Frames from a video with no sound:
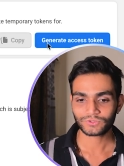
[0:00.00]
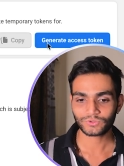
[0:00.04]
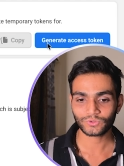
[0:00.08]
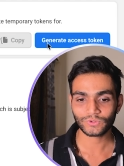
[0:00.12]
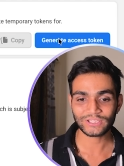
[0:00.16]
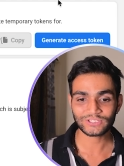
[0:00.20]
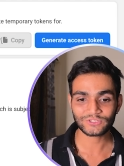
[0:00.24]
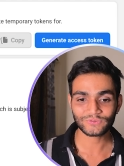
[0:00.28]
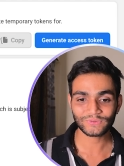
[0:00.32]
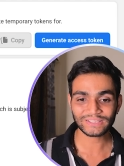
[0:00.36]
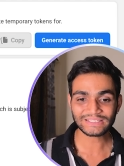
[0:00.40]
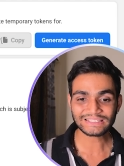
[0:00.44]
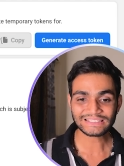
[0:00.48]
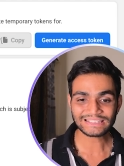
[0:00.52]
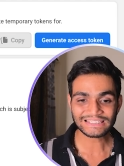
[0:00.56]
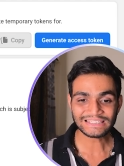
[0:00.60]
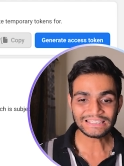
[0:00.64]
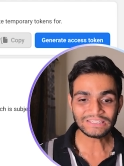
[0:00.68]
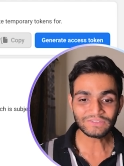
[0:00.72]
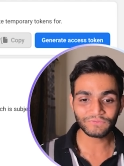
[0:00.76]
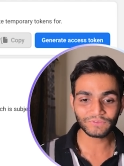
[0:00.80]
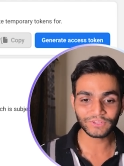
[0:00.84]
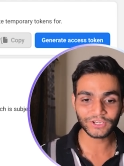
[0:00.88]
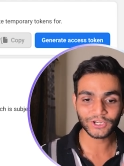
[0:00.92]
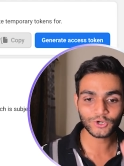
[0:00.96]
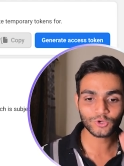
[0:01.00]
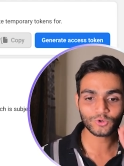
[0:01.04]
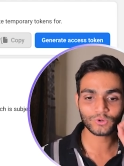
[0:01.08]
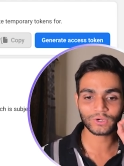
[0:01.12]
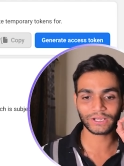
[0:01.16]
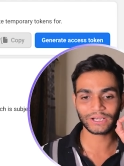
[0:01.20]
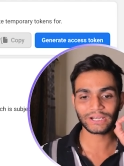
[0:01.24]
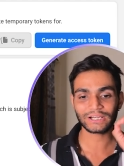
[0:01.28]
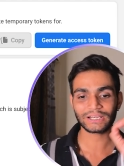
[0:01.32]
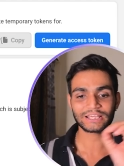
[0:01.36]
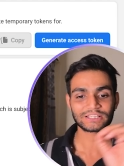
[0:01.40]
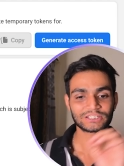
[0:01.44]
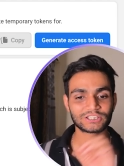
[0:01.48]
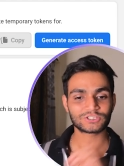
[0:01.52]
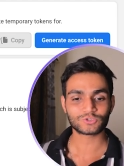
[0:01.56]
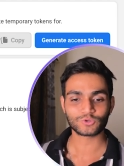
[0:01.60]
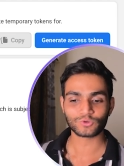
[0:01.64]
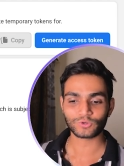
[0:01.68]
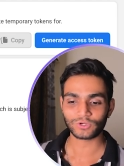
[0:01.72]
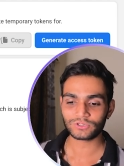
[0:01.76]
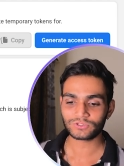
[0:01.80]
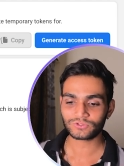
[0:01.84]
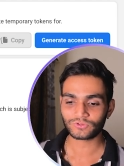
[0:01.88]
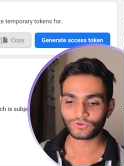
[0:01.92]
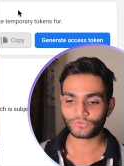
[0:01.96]
so as we can see we need to connect access
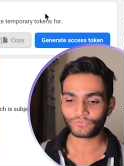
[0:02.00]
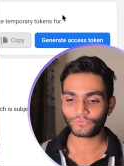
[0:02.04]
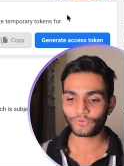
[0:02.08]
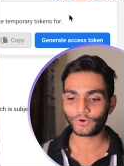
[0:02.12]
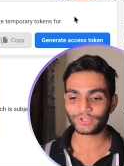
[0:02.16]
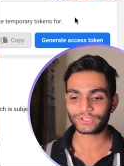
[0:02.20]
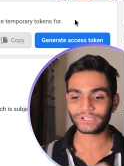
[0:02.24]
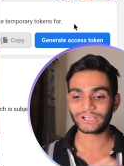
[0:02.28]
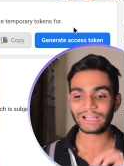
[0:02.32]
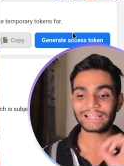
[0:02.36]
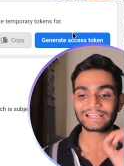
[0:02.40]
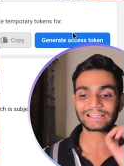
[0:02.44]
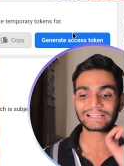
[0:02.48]
token so for that i